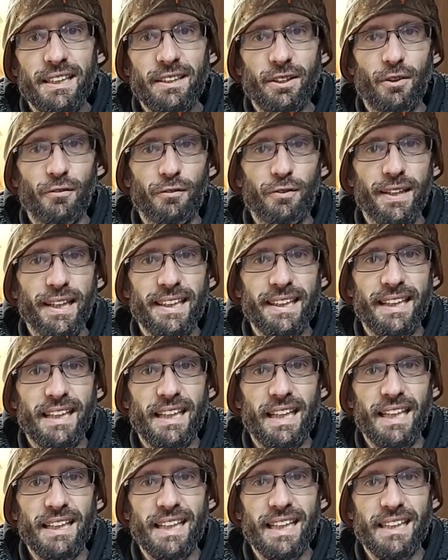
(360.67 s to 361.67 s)
Don't forget to
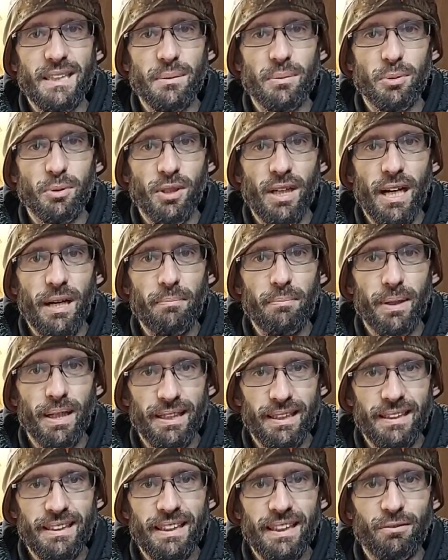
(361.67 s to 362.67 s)
click that subscribe
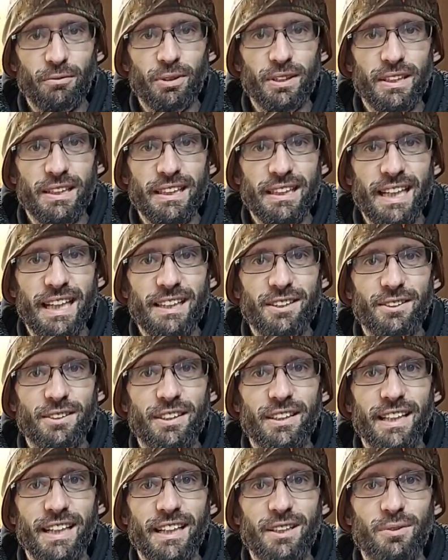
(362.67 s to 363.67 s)
button, and we'll see you guys on
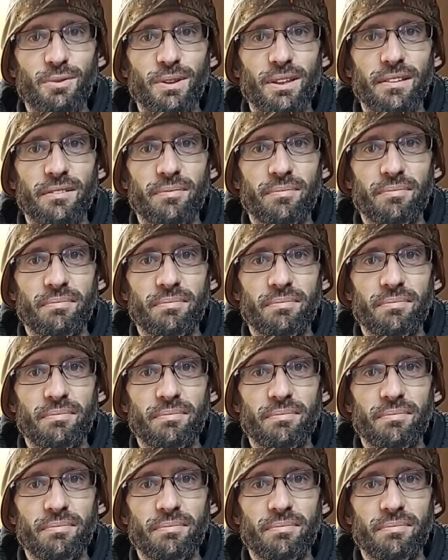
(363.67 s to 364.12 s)
the next one.